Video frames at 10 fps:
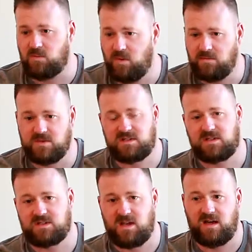One was
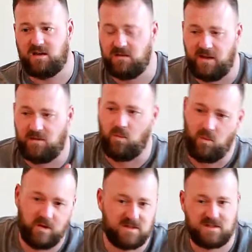success, like
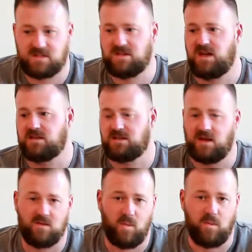work success. The
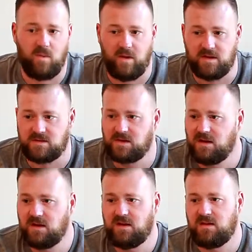other one was
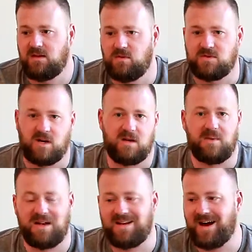they were talking
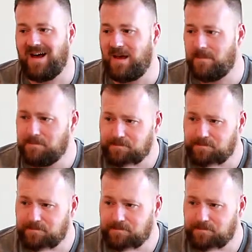about a diet.